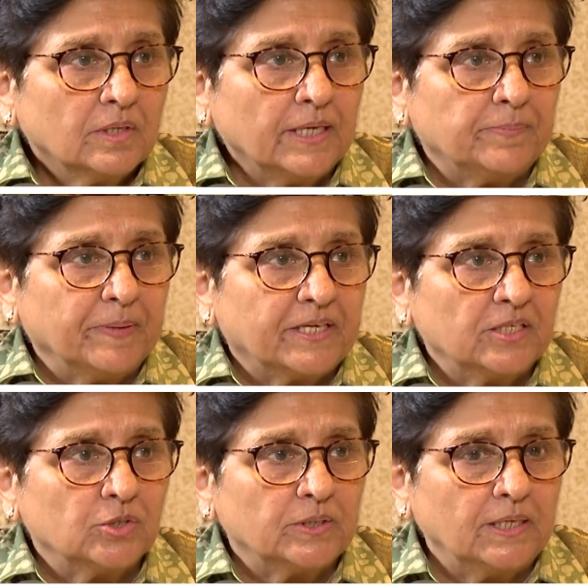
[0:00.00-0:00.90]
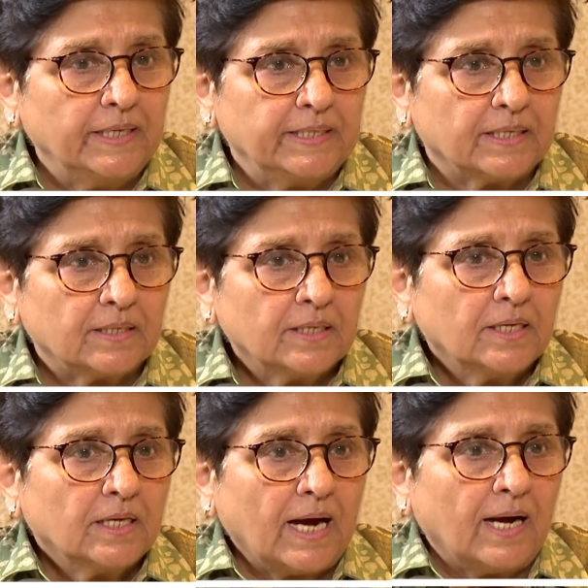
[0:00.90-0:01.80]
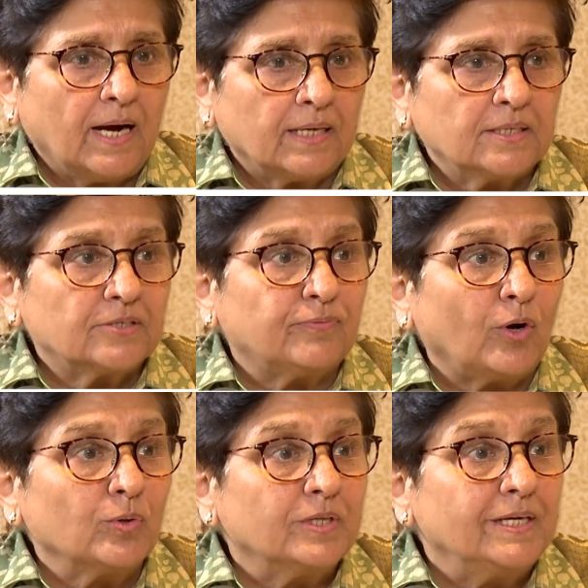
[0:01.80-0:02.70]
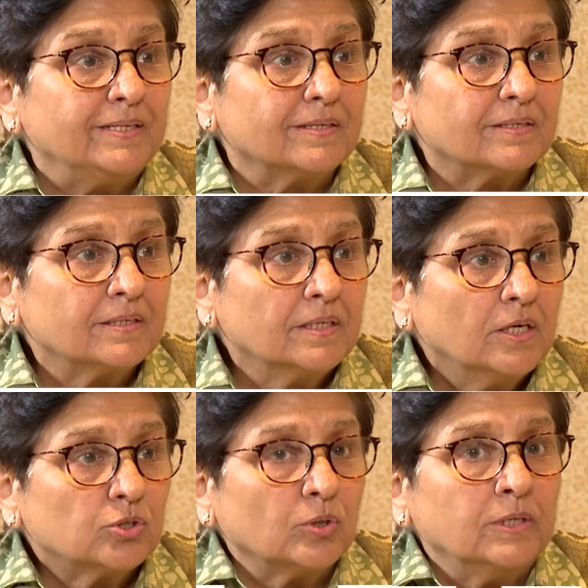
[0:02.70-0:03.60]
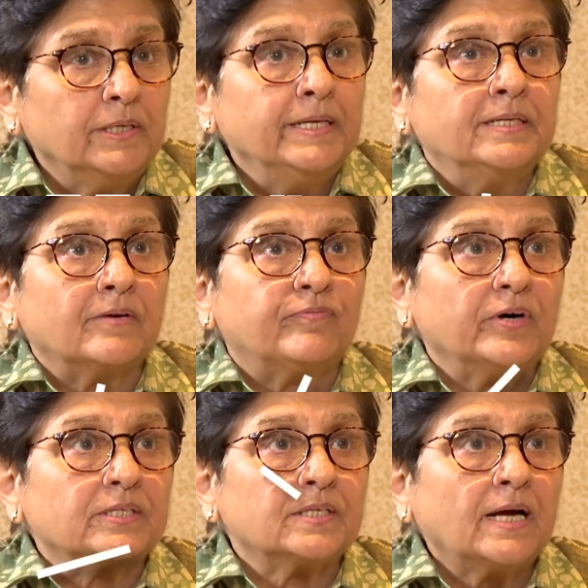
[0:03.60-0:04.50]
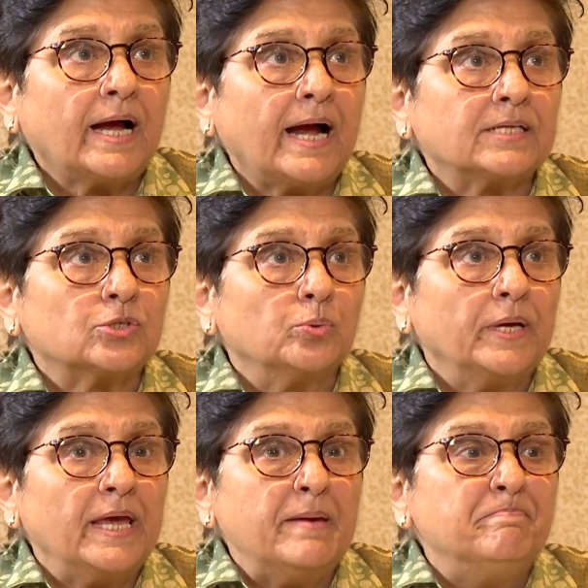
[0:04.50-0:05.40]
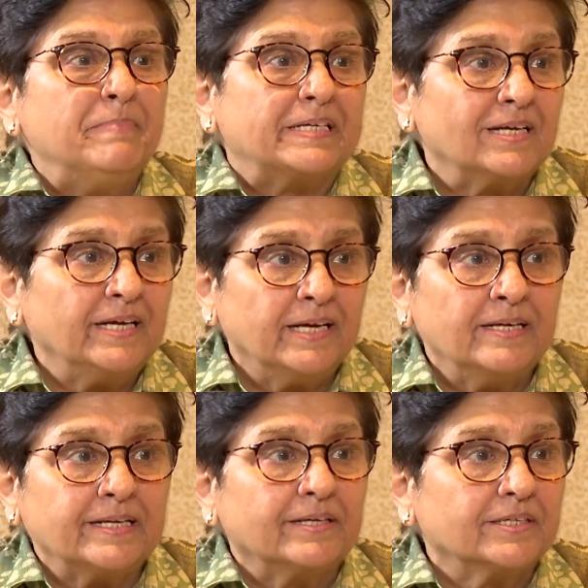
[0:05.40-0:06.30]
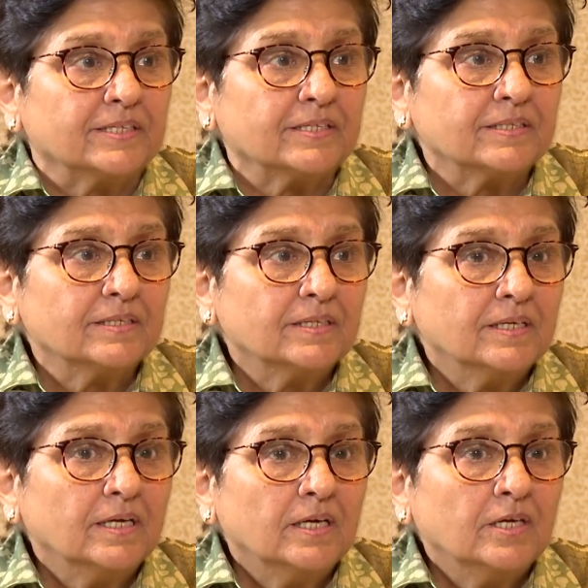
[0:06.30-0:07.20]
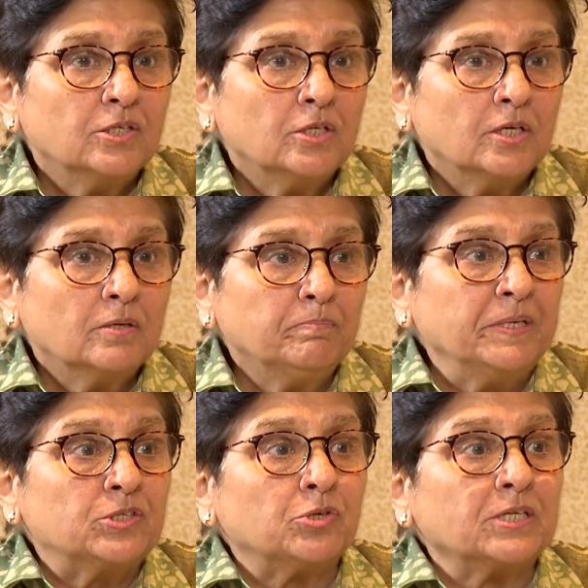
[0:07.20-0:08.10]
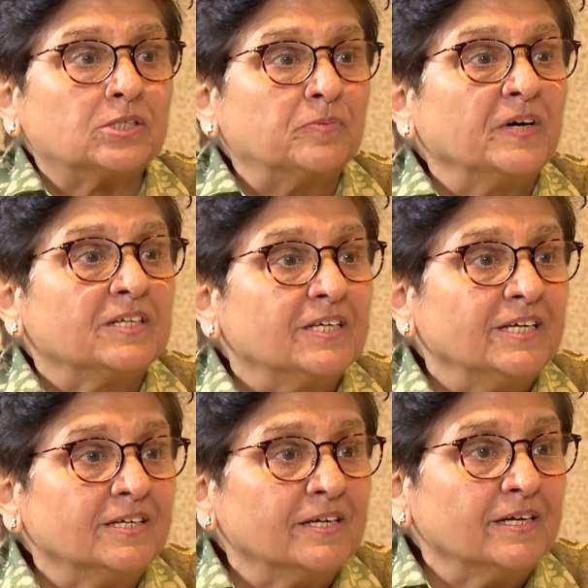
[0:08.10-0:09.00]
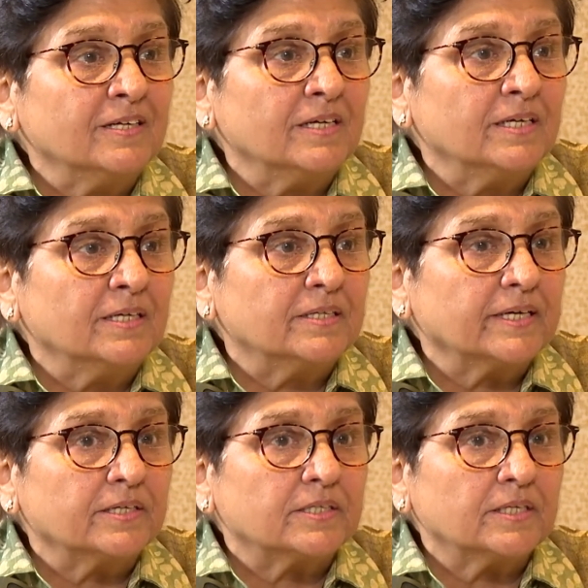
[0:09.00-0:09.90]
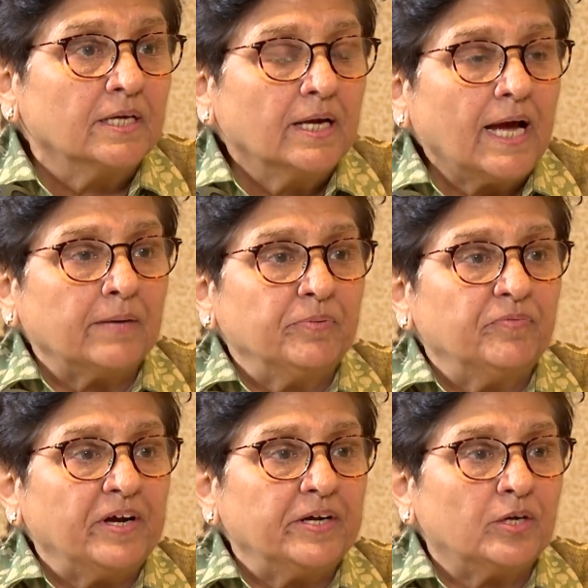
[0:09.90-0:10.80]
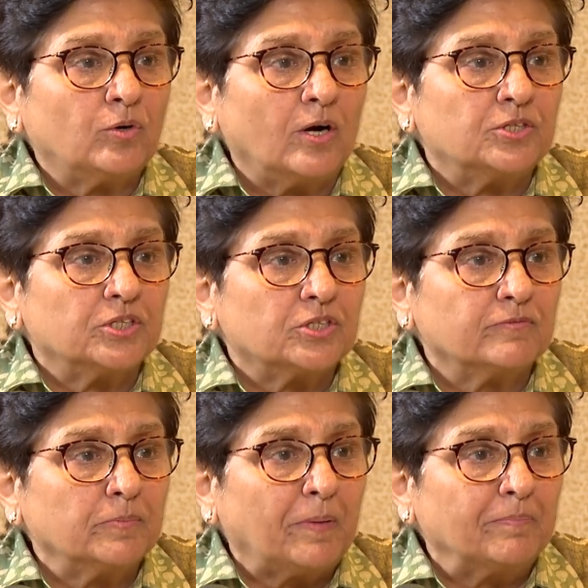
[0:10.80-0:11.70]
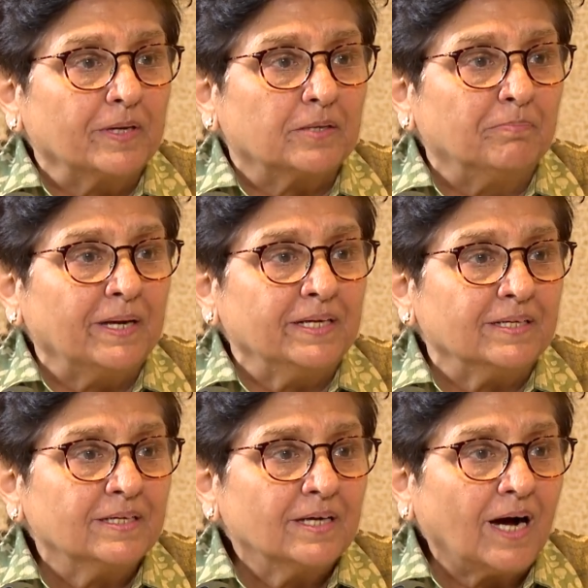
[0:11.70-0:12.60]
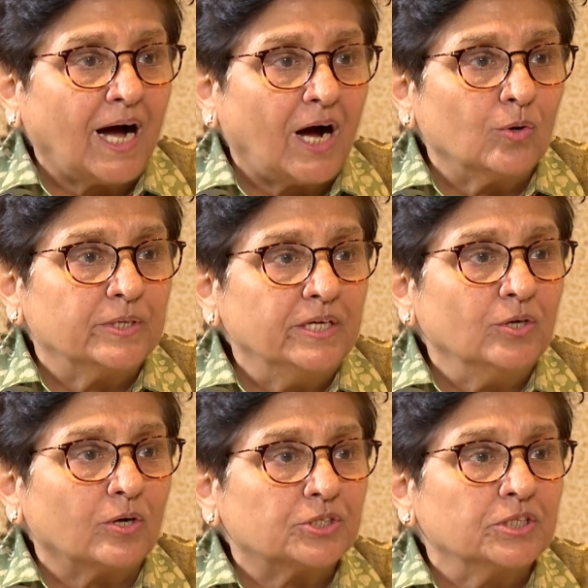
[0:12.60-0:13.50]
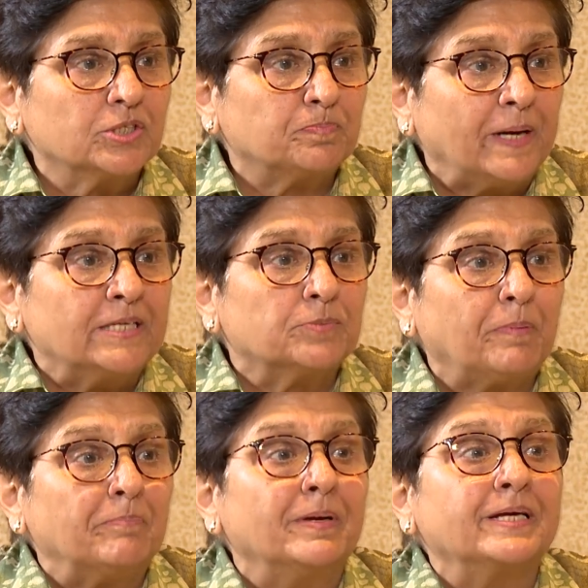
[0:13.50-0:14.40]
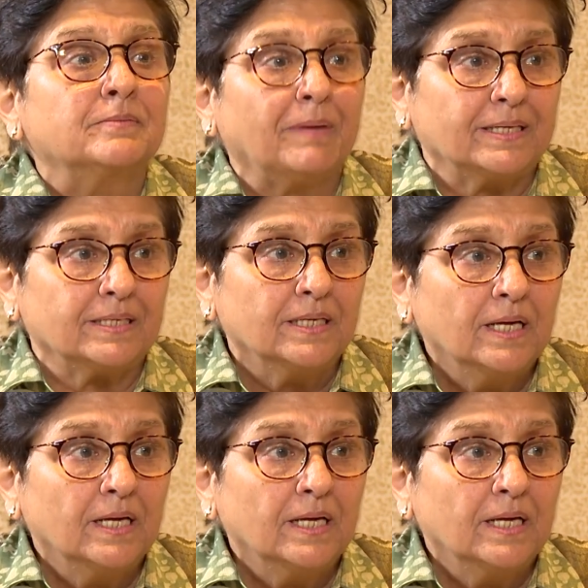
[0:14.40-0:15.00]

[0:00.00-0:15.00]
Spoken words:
It begins with the leader. Others follow the leader. So leader first has to emit integrity. Be trustworthy in integrity. And be very conscious of the public money, how he or she spends public money,